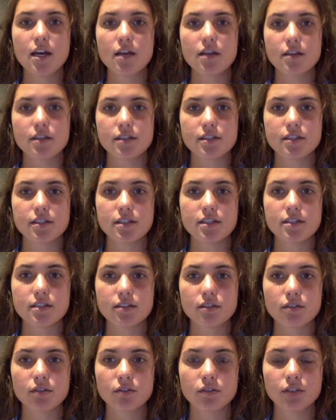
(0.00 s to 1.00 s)
the
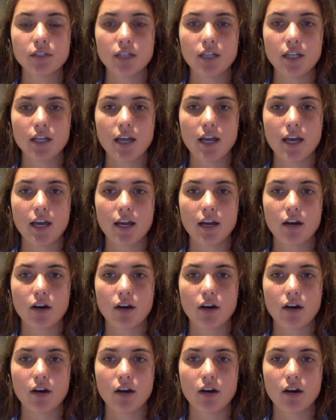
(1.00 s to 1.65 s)
seasonal need and